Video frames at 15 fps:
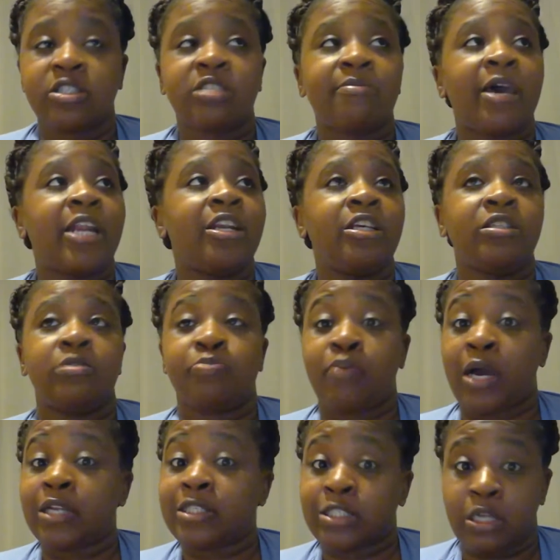Somebody needs to
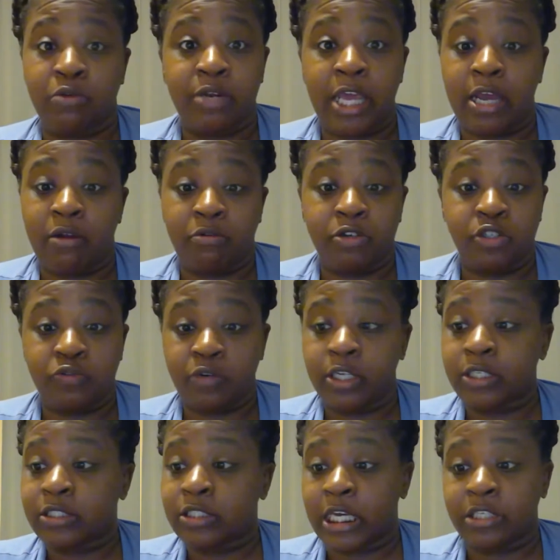probably slow down on the
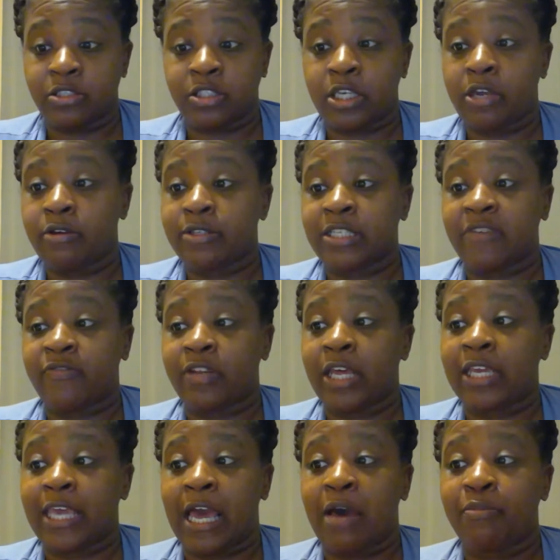drinks. Sagittarius, I feel
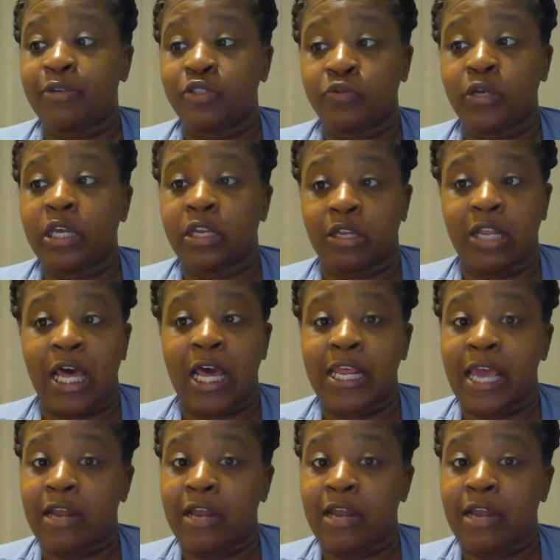like y'all be drinking a lot.